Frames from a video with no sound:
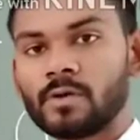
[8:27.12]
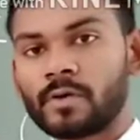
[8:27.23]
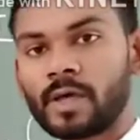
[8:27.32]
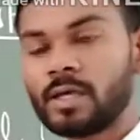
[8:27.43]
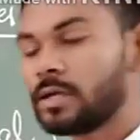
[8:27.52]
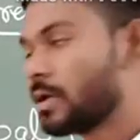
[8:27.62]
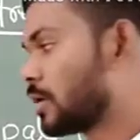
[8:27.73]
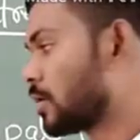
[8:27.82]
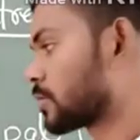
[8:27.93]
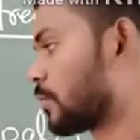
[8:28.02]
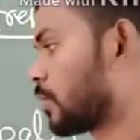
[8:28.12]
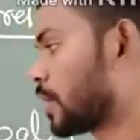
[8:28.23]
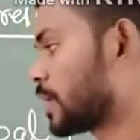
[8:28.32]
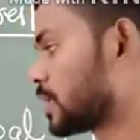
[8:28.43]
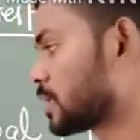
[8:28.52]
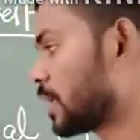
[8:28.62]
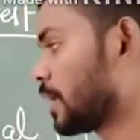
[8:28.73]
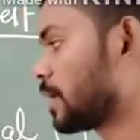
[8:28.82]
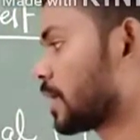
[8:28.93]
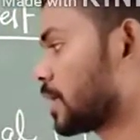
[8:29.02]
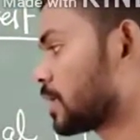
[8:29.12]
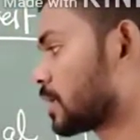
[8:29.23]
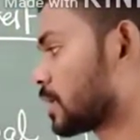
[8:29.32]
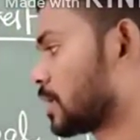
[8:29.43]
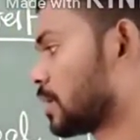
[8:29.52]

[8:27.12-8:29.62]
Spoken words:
Okay, so what is the interest?